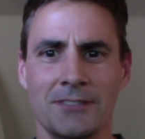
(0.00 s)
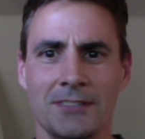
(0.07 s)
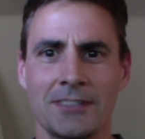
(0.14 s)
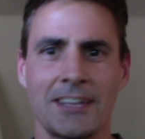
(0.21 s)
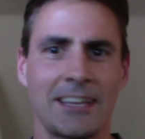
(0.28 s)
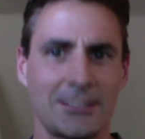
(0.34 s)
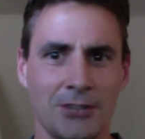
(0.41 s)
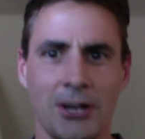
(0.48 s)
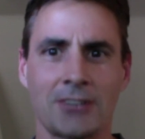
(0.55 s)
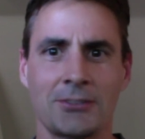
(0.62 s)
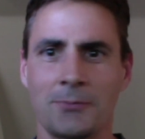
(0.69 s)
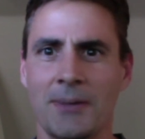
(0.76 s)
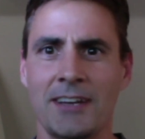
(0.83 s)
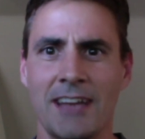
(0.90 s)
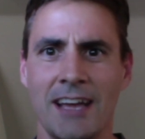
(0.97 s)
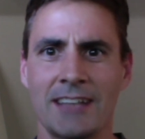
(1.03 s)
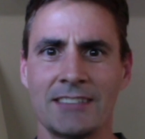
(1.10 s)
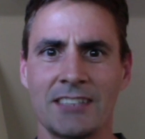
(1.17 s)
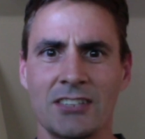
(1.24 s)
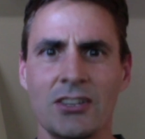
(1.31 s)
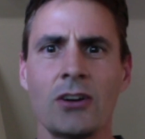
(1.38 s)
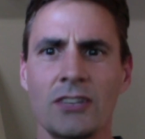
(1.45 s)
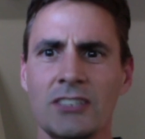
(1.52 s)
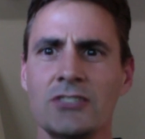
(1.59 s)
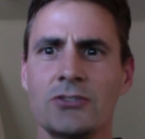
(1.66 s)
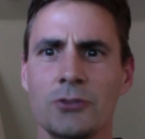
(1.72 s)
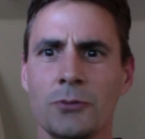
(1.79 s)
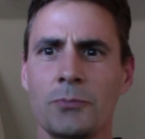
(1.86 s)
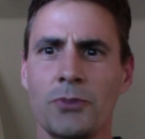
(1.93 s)
like talk to my dad and said, no, he's
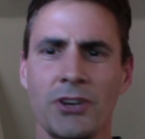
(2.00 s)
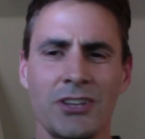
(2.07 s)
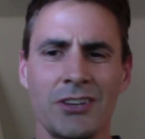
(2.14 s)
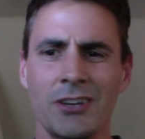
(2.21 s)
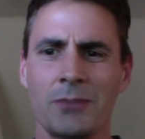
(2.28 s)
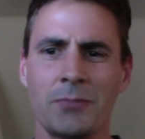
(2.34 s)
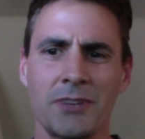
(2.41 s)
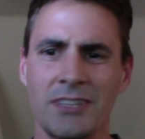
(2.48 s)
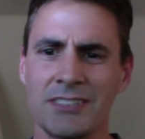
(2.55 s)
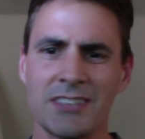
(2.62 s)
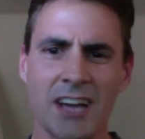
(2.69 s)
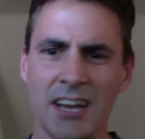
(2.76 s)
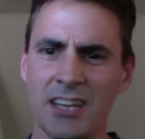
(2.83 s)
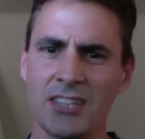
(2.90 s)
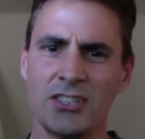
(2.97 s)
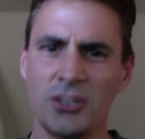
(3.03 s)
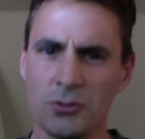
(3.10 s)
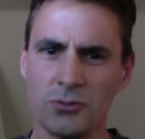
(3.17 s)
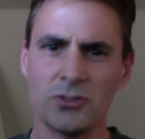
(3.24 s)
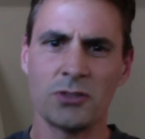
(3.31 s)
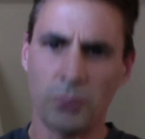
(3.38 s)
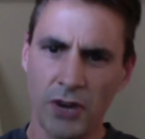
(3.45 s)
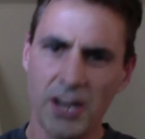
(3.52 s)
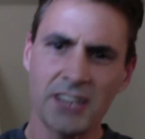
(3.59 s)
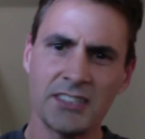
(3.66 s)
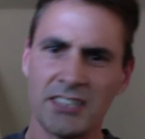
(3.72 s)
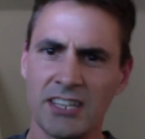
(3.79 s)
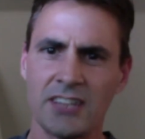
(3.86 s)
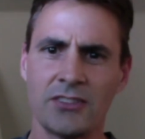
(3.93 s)
doing pretty good, but he's got to use the brake
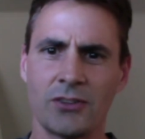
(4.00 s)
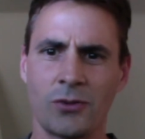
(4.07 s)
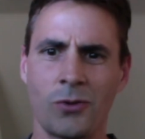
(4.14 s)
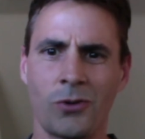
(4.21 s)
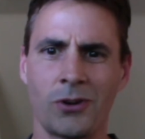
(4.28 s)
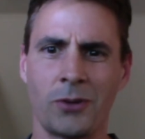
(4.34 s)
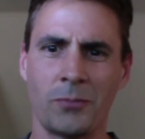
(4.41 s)
to get in the corner.